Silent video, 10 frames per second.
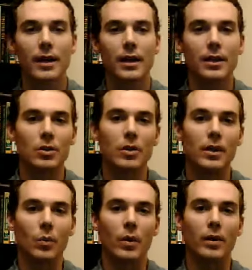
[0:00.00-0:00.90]
so that
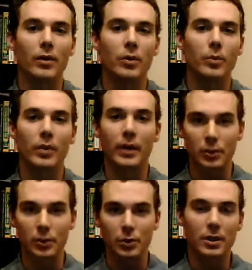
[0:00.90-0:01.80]
when you bring it
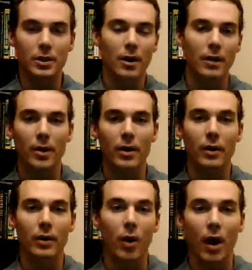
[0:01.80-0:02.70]
to the target market
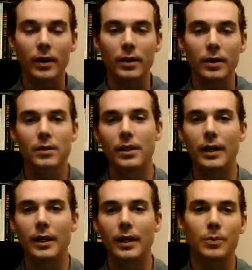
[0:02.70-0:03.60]
or audience,
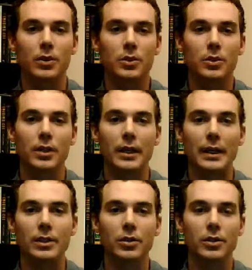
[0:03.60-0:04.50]
it's much
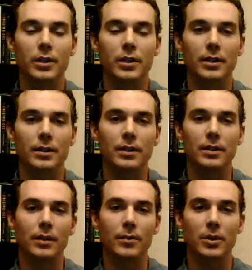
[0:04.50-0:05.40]
easier to get it to
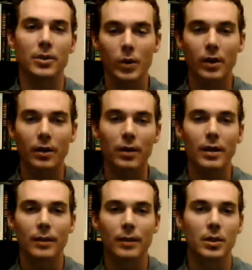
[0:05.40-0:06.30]
there, much quicker,
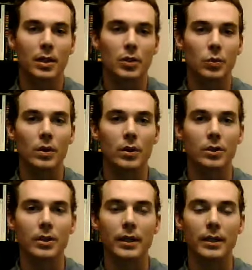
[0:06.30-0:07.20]
much less work to
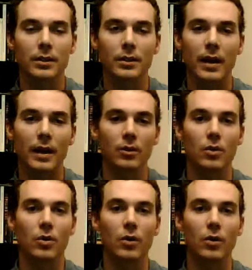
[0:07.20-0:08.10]
get it to that
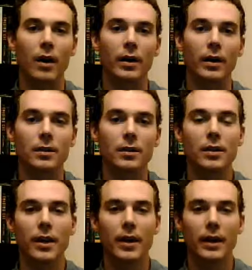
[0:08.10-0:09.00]
local audience.
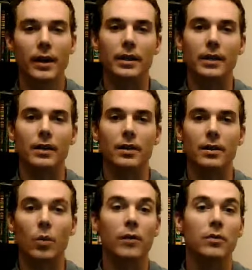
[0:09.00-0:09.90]
And then the
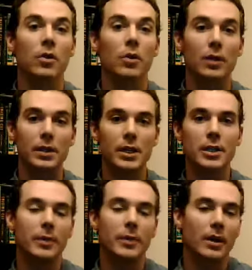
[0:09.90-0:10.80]
work of
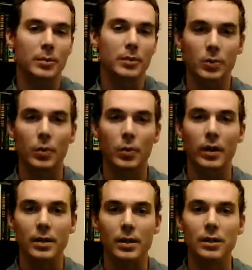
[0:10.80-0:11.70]
localization becomes much more
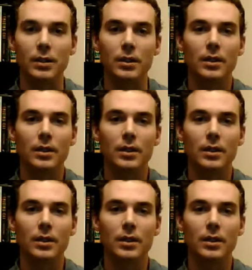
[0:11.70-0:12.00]
easy